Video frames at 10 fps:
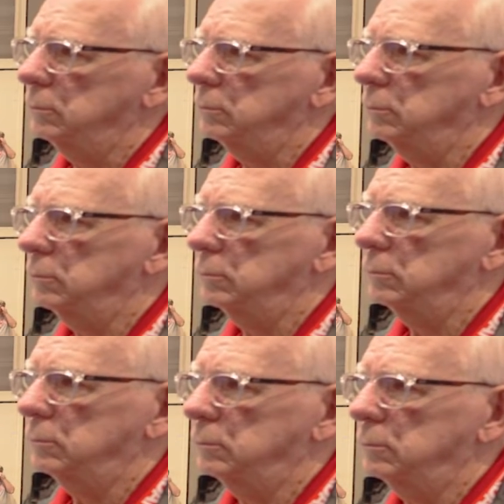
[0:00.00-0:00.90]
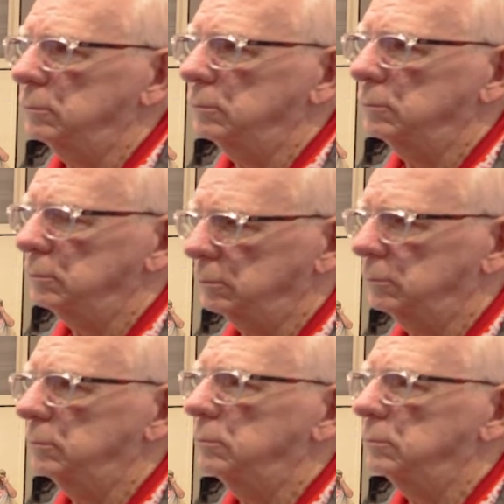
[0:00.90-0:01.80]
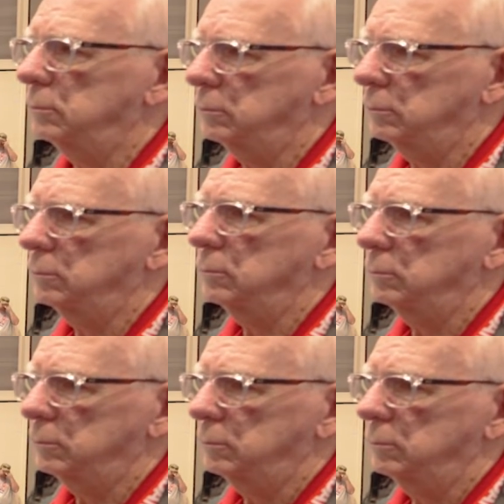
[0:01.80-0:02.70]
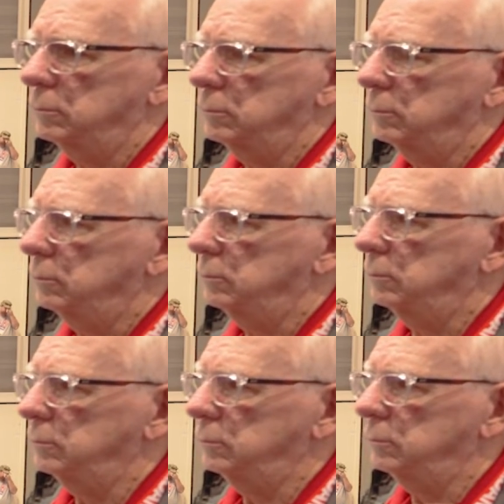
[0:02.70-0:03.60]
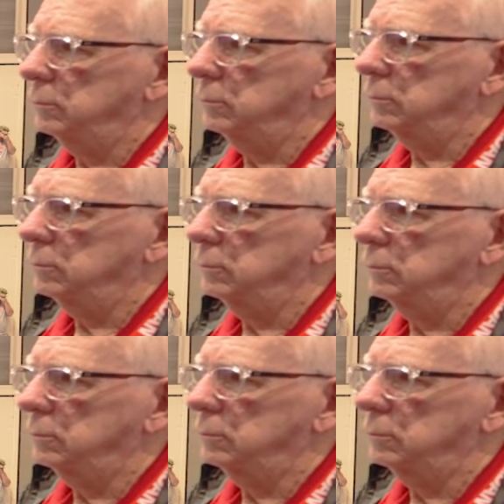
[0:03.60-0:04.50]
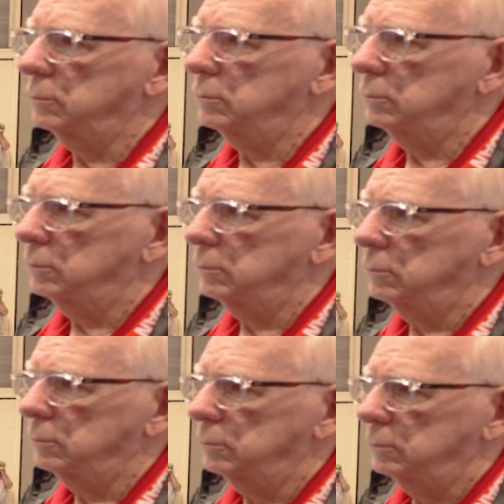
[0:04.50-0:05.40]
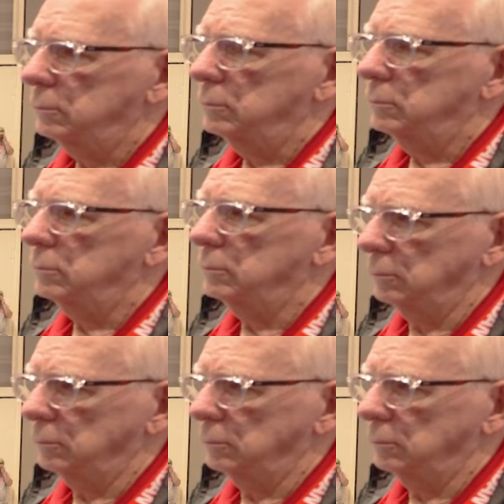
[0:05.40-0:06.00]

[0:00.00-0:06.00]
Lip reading: This person isn't speaking.